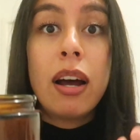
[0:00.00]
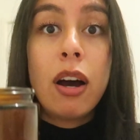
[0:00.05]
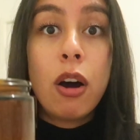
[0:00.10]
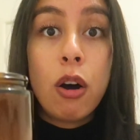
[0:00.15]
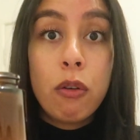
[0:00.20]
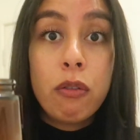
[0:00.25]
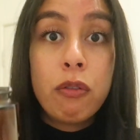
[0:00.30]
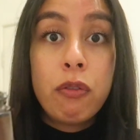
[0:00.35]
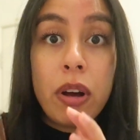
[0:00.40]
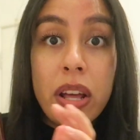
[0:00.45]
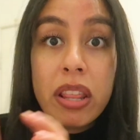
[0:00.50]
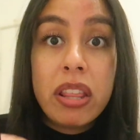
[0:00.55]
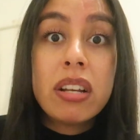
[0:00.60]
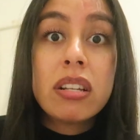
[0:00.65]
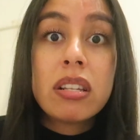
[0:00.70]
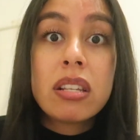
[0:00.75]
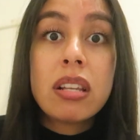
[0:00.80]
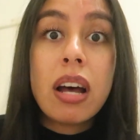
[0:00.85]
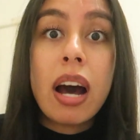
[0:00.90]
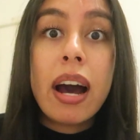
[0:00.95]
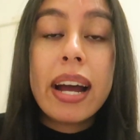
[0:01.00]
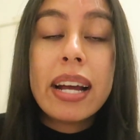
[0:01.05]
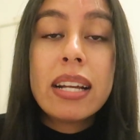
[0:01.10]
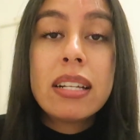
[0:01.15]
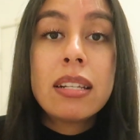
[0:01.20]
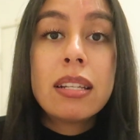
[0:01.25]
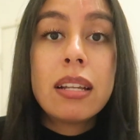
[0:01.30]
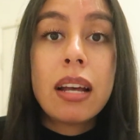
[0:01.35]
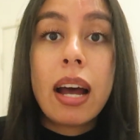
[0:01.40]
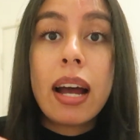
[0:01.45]
of this
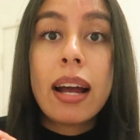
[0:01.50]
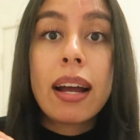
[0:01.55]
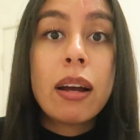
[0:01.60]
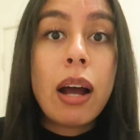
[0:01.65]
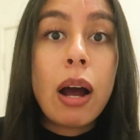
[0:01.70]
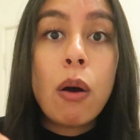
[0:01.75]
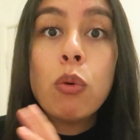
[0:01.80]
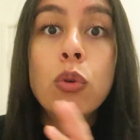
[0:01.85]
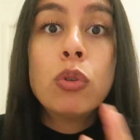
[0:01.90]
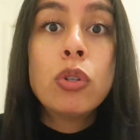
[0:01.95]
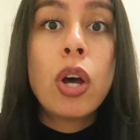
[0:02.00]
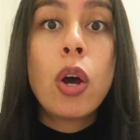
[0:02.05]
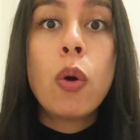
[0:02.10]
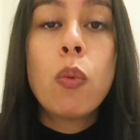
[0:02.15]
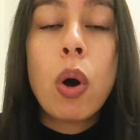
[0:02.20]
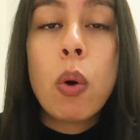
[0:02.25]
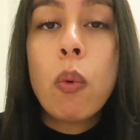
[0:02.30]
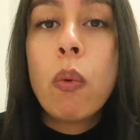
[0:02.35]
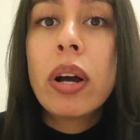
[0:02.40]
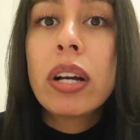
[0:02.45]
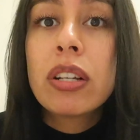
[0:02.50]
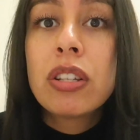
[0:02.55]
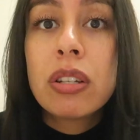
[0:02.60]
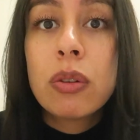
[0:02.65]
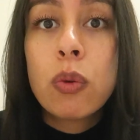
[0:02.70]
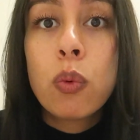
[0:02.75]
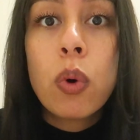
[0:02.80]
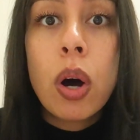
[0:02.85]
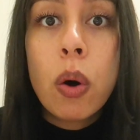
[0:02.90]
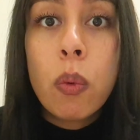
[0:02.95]
size, I will know
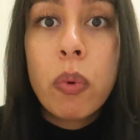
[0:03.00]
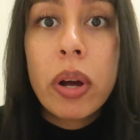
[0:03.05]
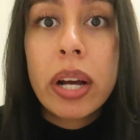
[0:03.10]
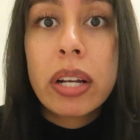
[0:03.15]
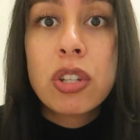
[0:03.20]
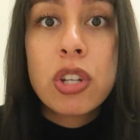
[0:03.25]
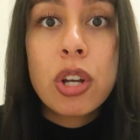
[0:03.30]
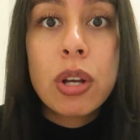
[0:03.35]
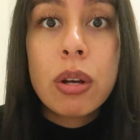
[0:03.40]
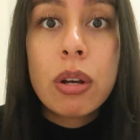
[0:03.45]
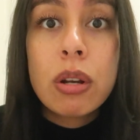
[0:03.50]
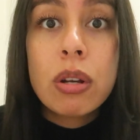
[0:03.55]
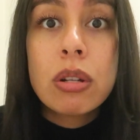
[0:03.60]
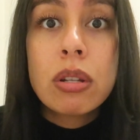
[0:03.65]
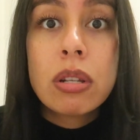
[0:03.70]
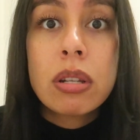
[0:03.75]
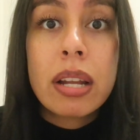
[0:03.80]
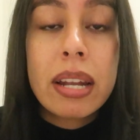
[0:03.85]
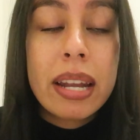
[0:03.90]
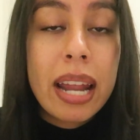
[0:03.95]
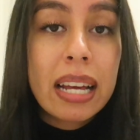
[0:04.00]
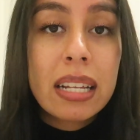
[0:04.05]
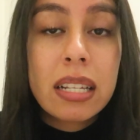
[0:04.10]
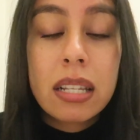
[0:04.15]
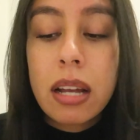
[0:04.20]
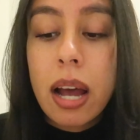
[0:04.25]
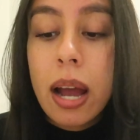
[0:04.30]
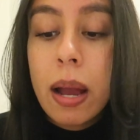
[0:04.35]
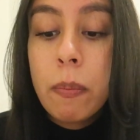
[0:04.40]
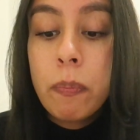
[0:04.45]
what wick to use next
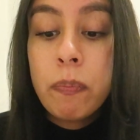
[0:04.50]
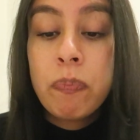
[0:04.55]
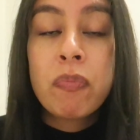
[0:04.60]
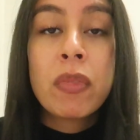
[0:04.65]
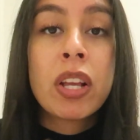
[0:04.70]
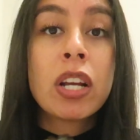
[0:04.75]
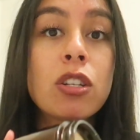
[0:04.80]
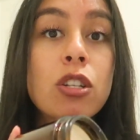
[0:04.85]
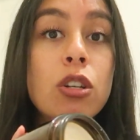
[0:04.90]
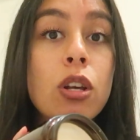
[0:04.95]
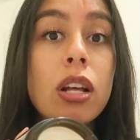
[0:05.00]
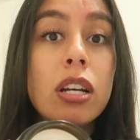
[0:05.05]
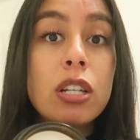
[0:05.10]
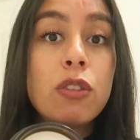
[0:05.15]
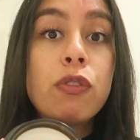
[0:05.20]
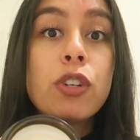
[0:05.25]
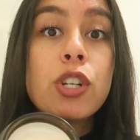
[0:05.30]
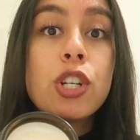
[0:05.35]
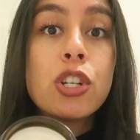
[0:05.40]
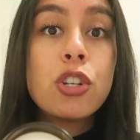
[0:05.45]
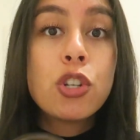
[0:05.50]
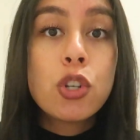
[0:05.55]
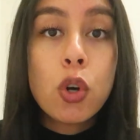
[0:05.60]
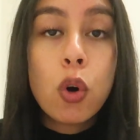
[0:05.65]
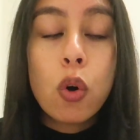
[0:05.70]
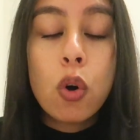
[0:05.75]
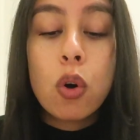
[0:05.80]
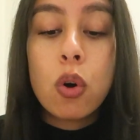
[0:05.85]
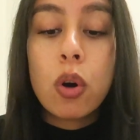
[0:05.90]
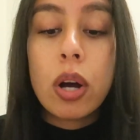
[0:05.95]
time. So that's for
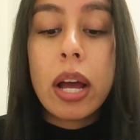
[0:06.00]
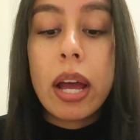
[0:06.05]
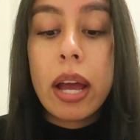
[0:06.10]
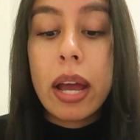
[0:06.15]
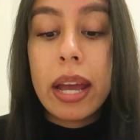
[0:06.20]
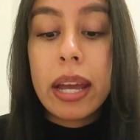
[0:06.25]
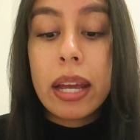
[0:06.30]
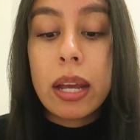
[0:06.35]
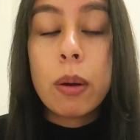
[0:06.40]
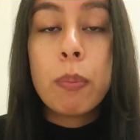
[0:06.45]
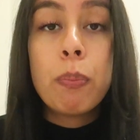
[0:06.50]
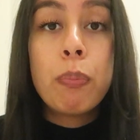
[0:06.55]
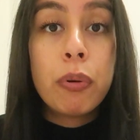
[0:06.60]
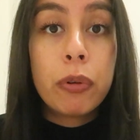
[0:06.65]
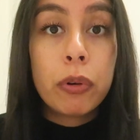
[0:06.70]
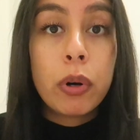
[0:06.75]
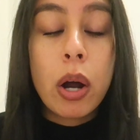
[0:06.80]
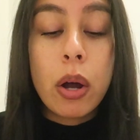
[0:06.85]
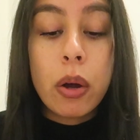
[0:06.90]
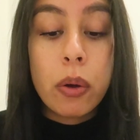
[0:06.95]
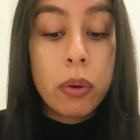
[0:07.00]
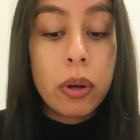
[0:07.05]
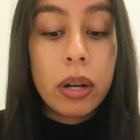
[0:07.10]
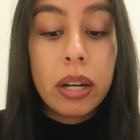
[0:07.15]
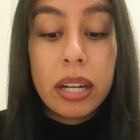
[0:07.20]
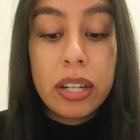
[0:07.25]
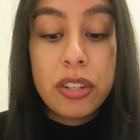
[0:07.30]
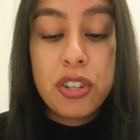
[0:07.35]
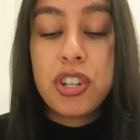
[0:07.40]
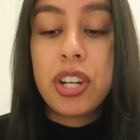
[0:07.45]
sure a pro,
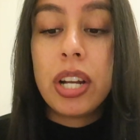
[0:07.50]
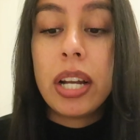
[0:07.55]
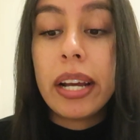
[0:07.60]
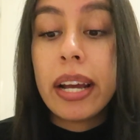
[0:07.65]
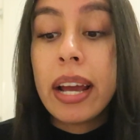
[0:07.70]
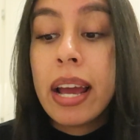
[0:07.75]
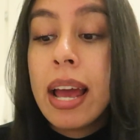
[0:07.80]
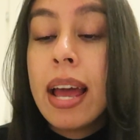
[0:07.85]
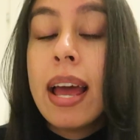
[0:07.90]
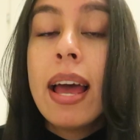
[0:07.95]
literally.